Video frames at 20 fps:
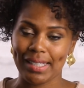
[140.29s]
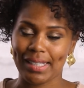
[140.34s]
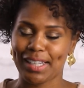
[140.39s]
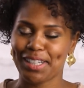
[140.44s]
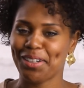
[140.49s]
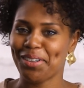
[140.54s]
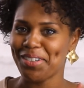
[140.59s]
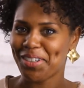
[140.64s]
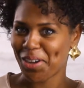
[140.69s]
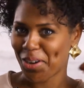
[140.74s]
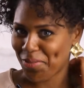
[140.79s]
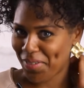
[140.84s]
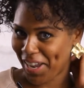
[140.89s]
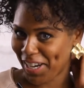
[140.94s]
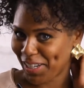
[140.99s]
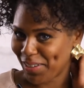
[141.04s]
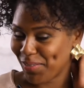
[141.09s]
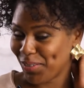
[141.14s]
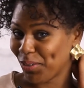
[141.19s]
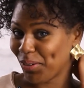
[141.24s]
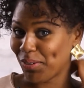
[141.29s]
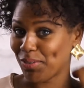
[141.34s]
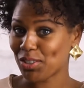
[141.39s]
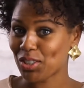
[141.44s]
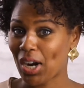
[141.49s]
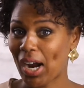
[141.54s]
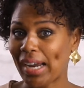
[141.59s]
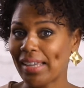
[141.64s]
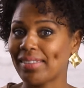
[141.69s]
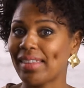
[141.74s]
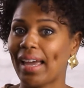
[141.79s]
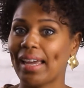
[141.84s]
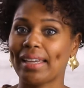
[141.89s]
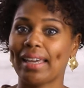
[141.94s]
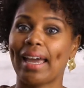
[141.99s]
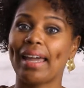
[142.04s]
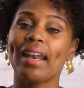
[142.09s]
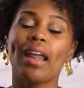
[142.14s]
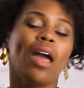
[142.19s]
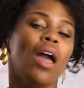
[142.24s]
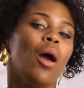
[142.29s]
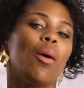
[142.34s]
I don't know if any of you have tried that yet,